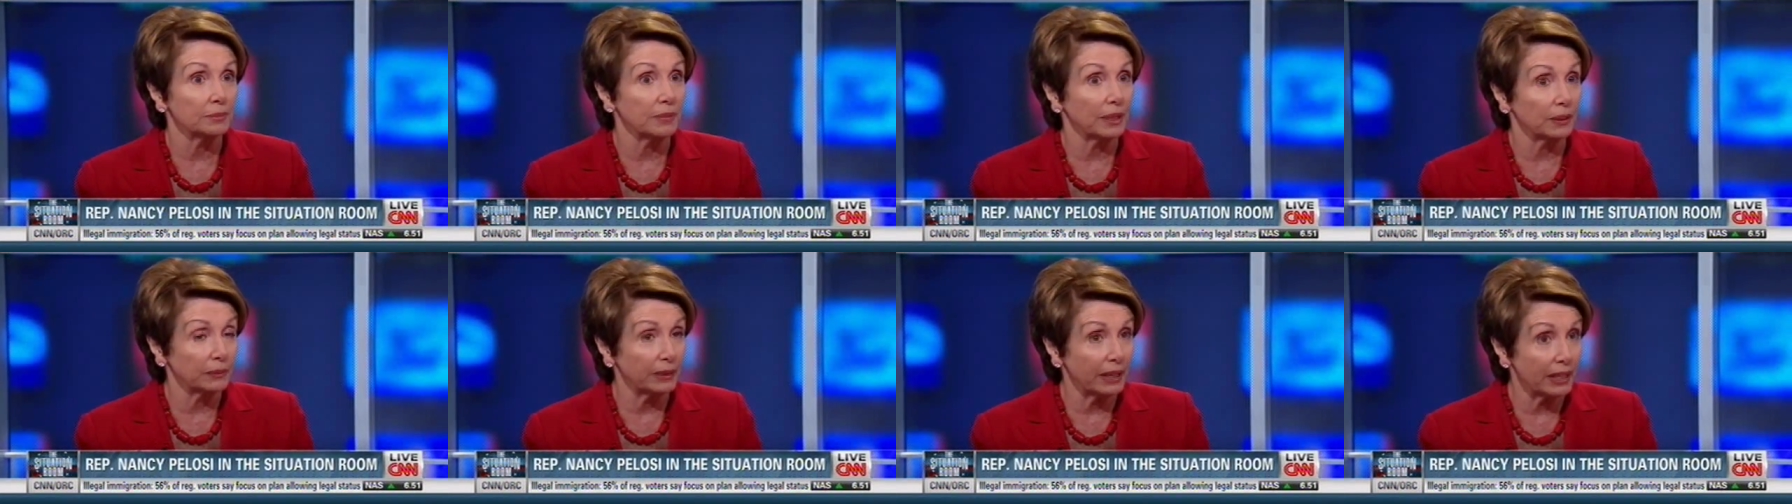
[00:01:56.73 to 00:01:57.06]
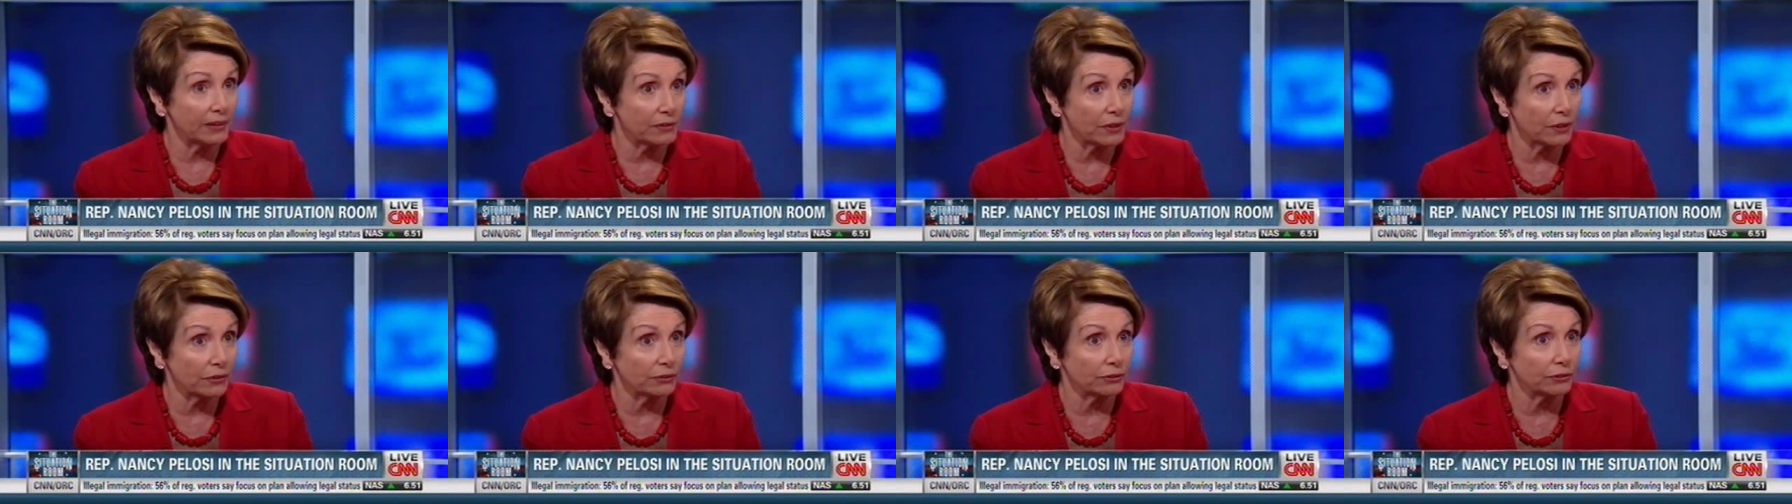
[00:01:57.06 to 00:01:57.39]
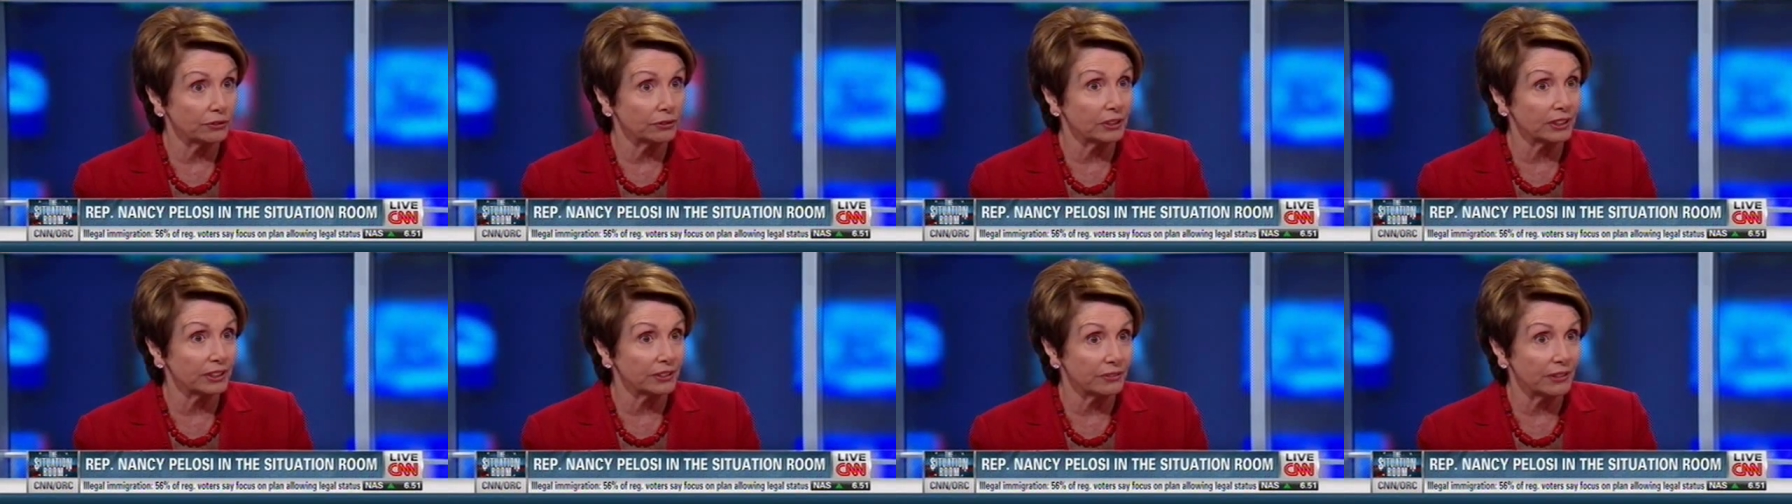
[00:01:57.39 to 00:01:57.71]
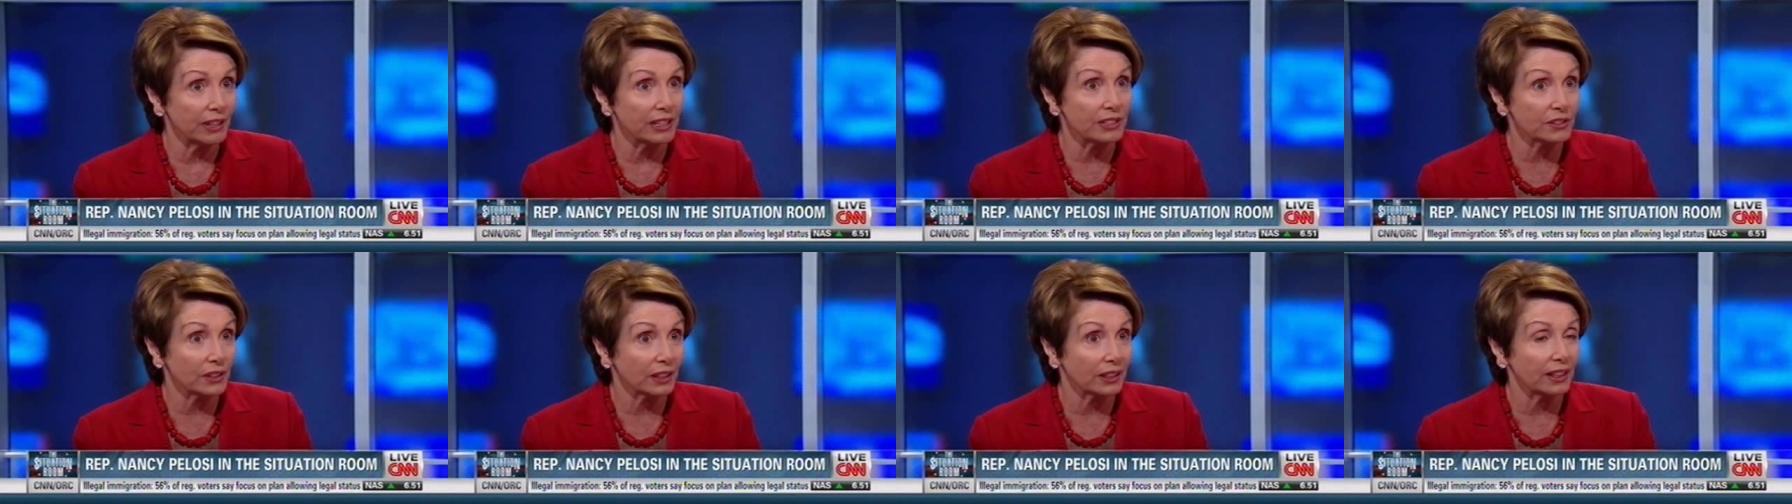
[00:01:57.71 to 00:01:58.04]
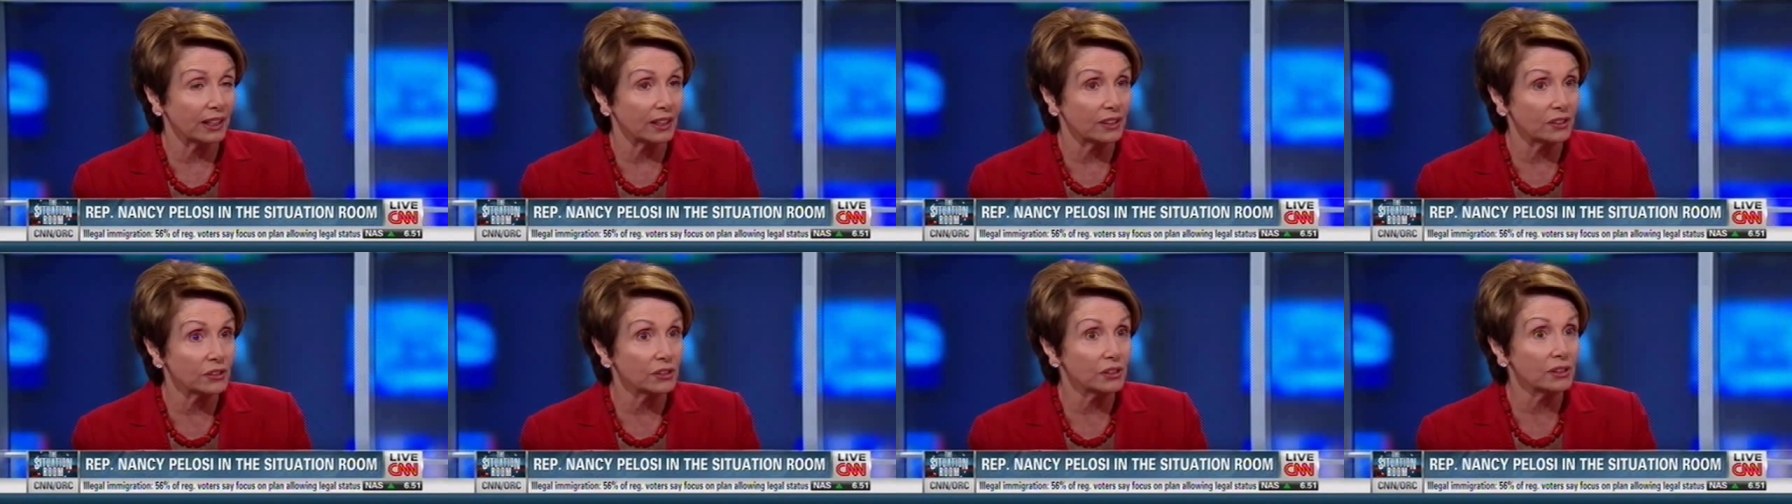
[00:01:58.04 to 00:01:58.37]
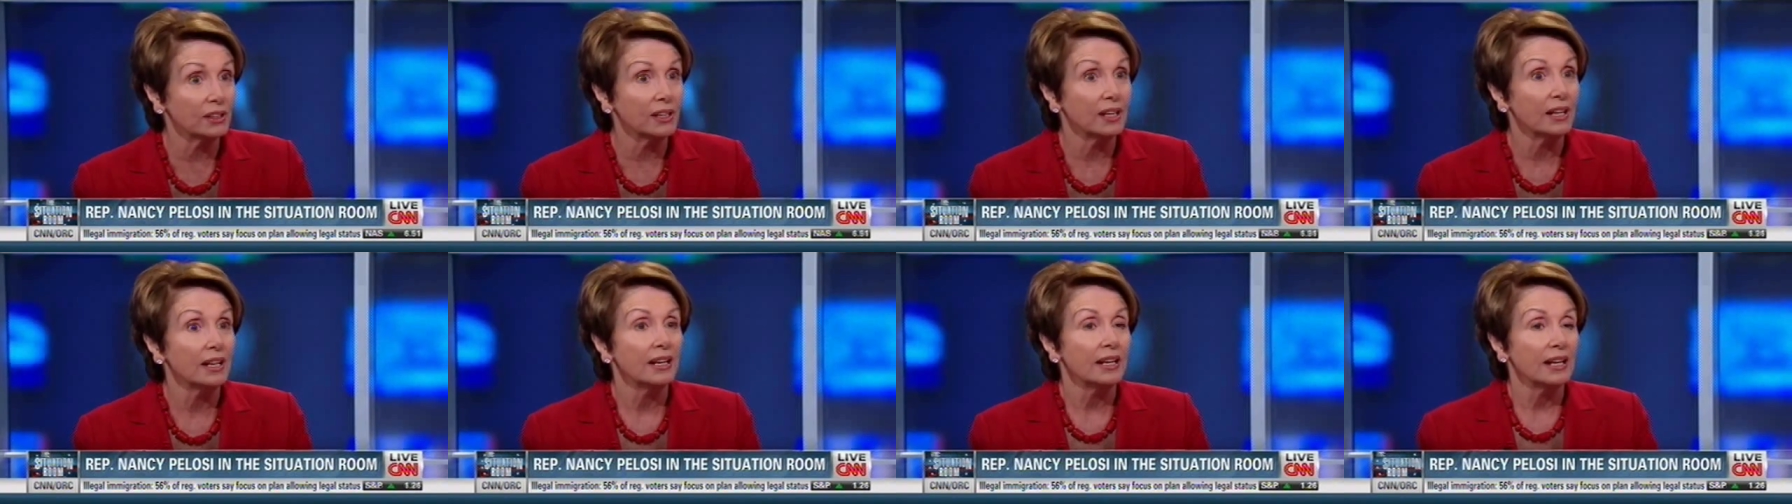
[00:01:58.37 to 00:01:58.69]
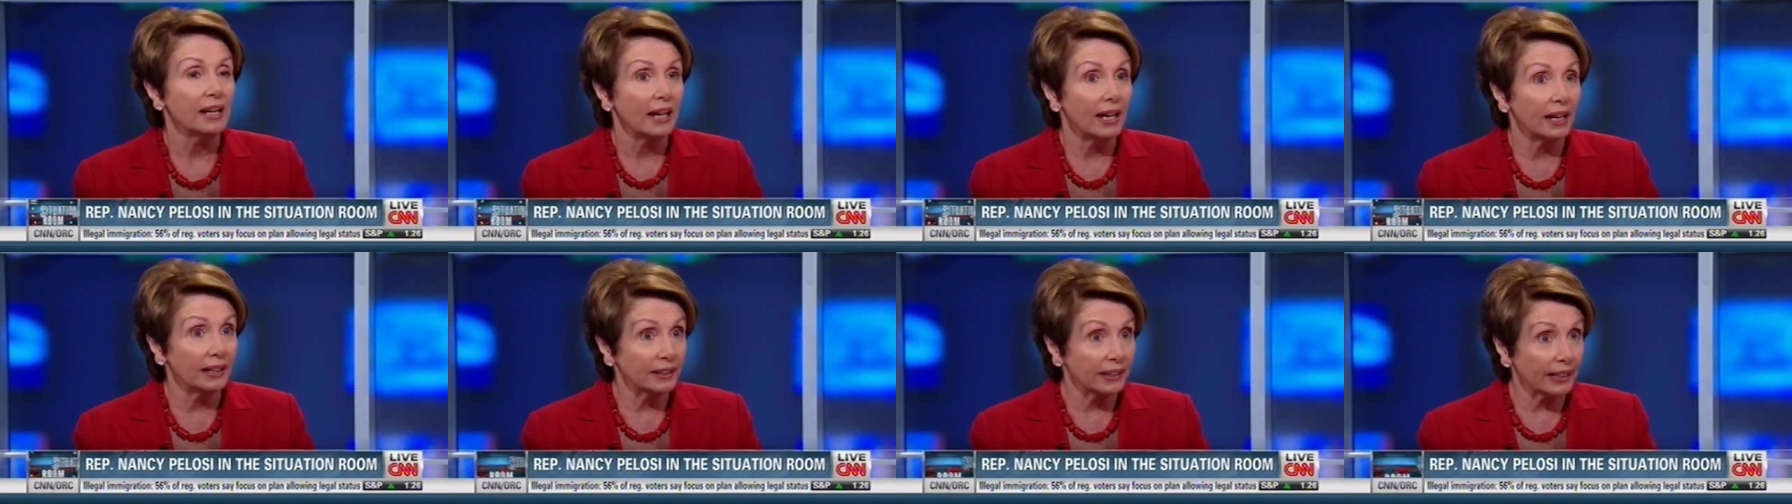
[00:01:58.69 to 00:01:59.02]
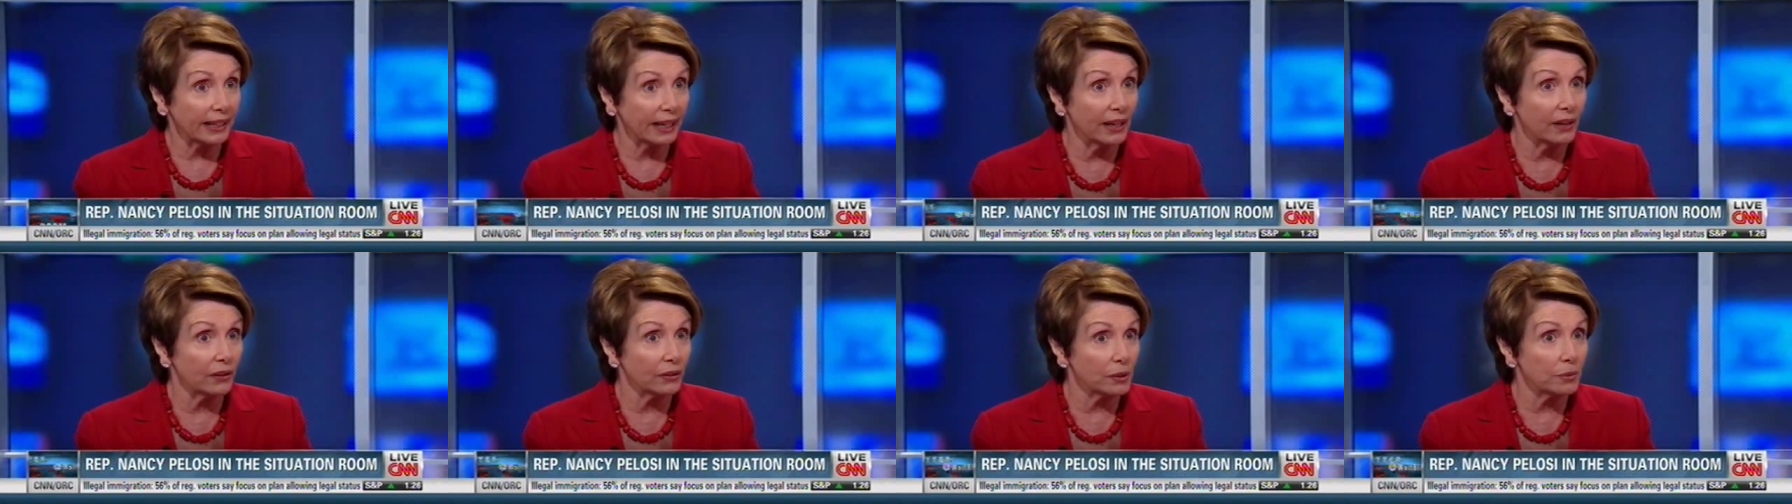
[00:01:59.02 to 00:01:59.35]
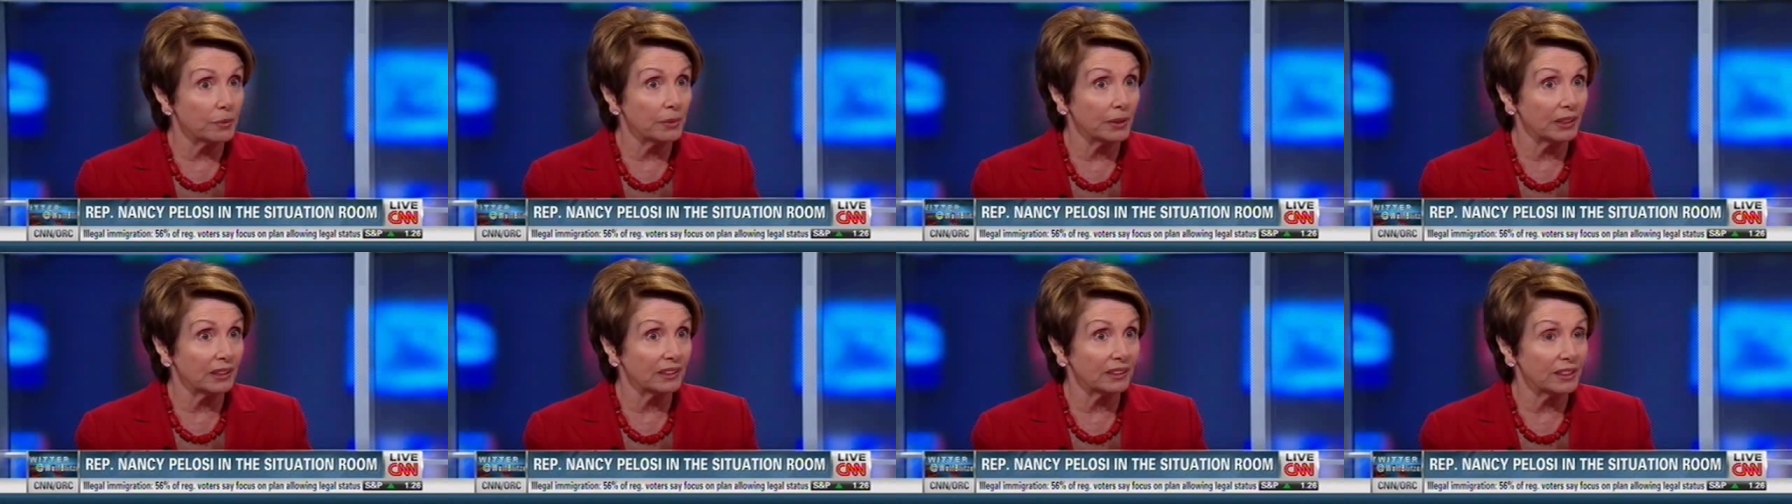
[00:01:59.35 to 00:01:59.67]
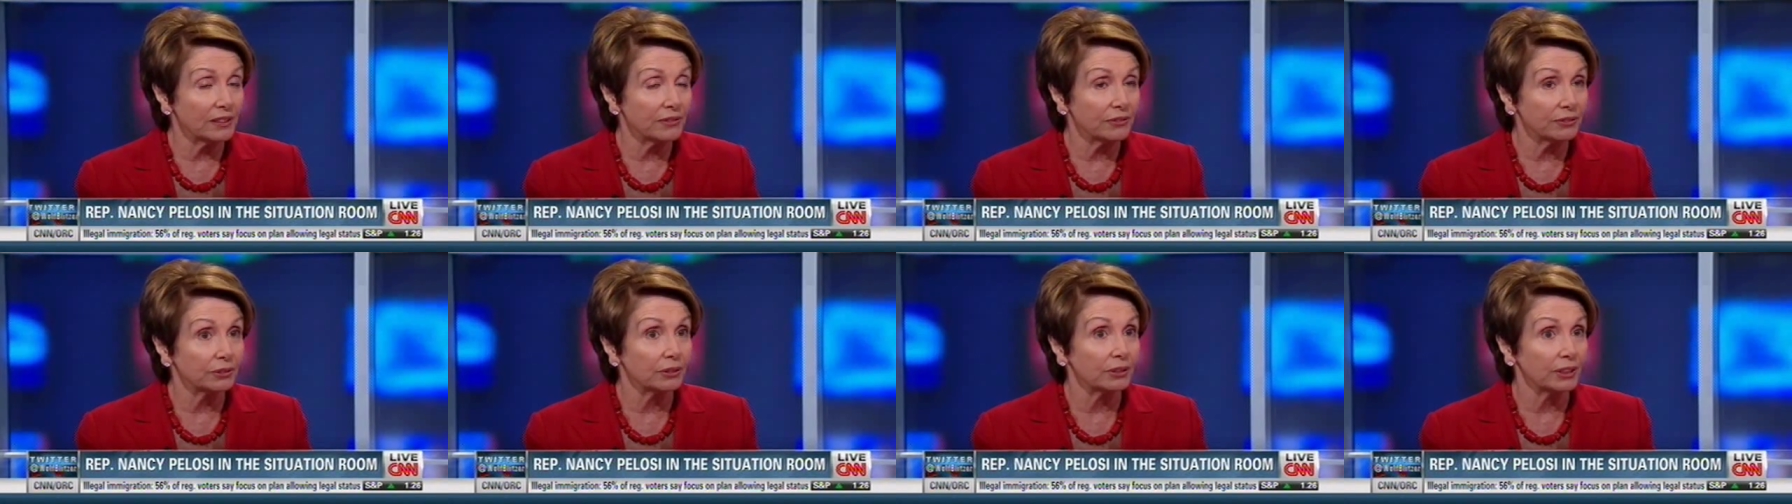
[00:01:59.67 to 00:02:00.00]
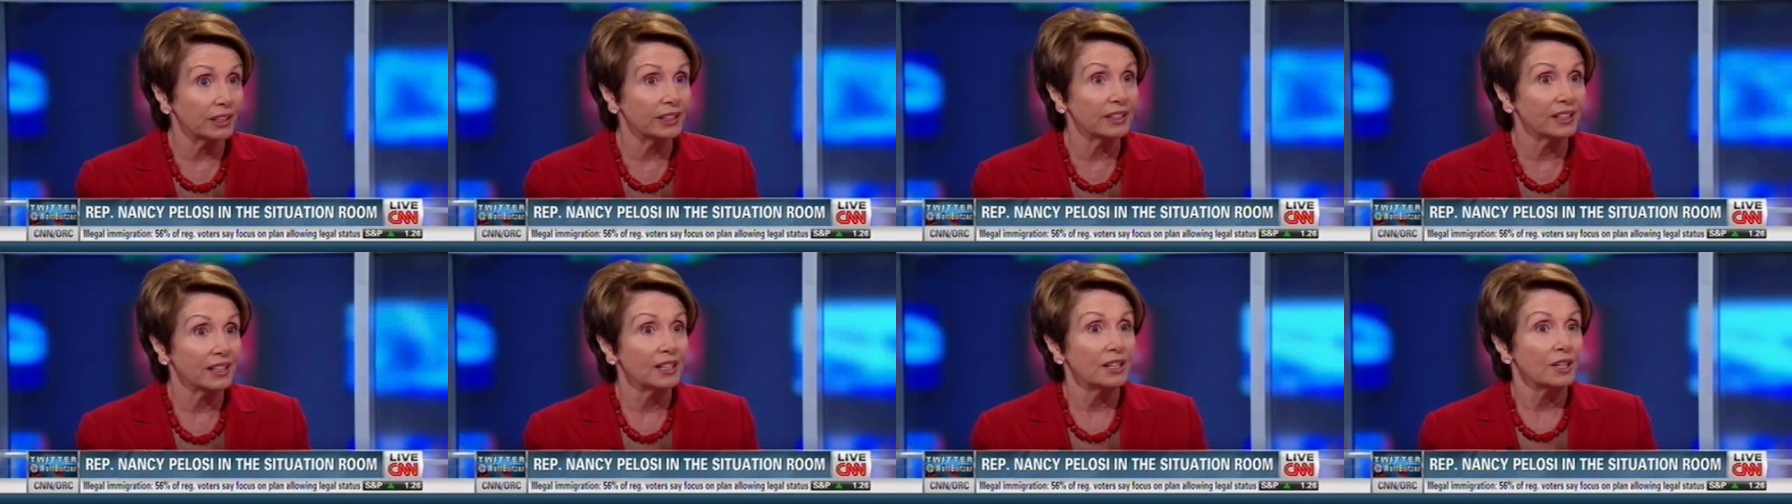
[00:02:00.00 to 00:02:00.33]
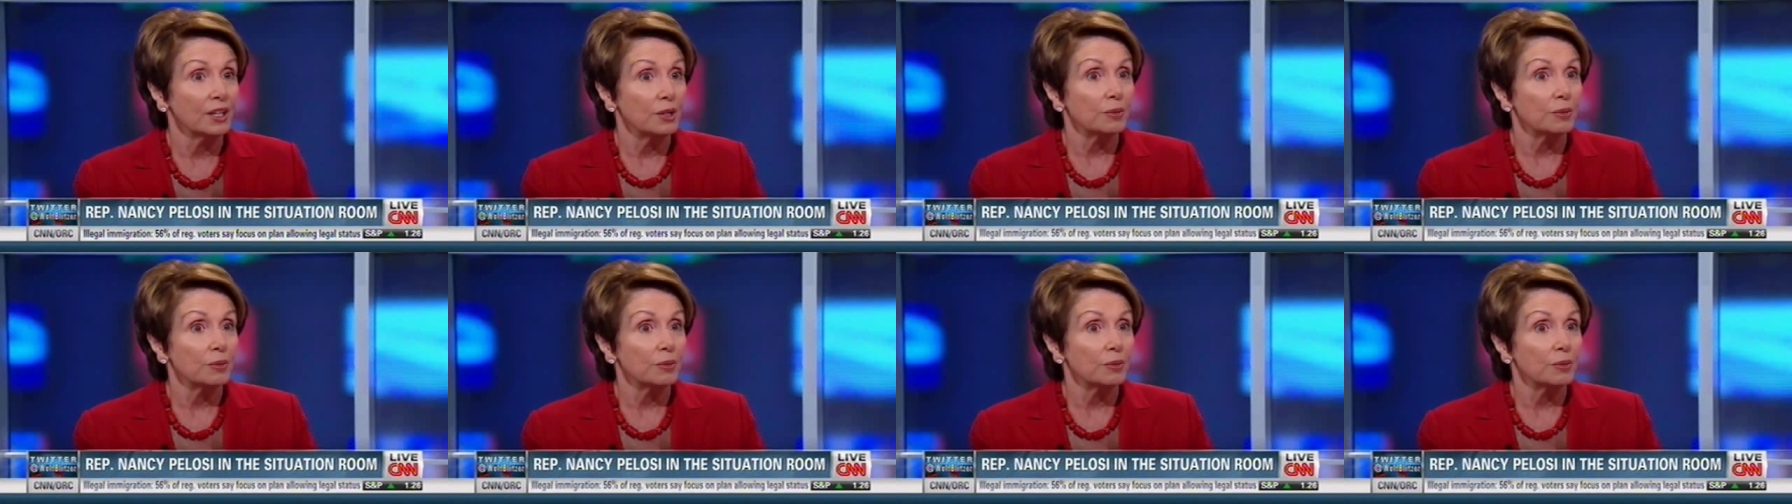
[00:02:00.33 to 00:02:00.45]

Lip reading: but we have to have a full investigation and accountability for it.